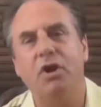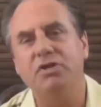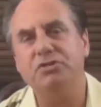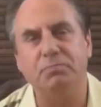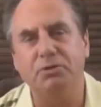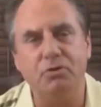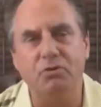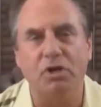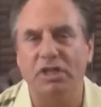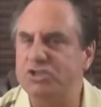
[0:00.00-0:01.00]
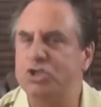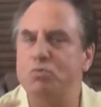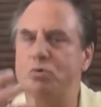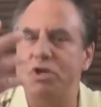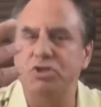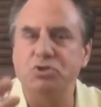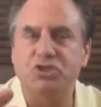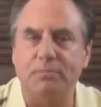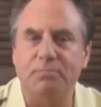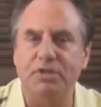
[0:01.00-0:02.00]
an entrepreneur, unless you want to do
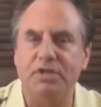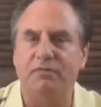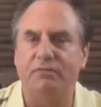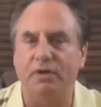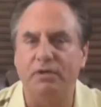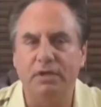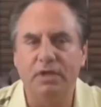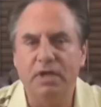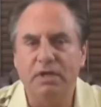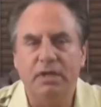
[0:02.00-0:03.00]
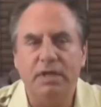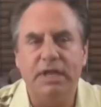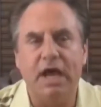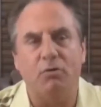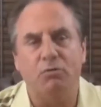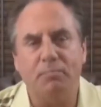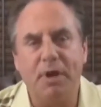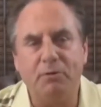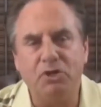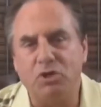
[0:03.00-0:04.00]
something different. Now,
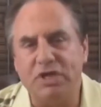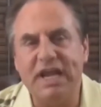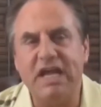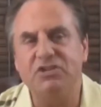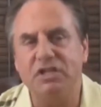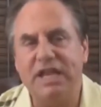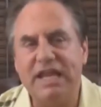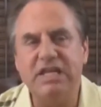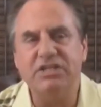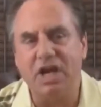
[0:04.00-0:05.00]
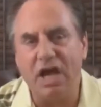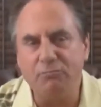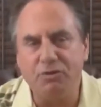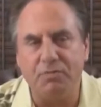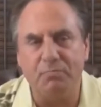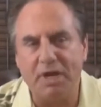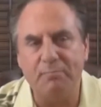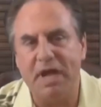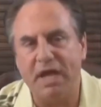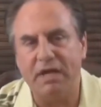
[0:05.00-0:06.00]
remember, you can cancel at any time with a
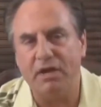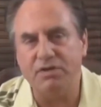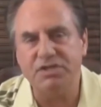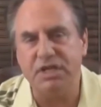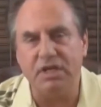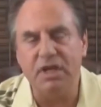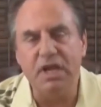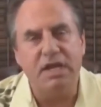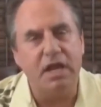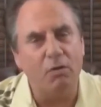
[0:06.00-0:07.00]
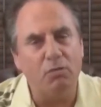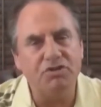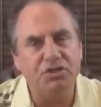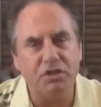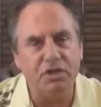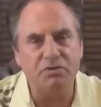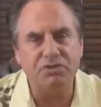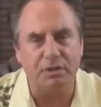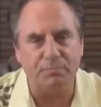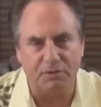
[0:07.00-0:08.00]
money back guarantee. Now, I want you to know
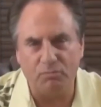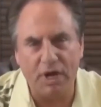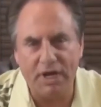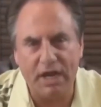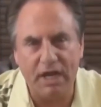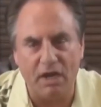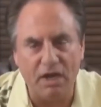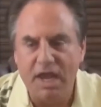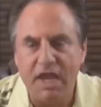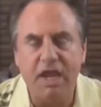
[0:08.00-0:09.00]
something right now.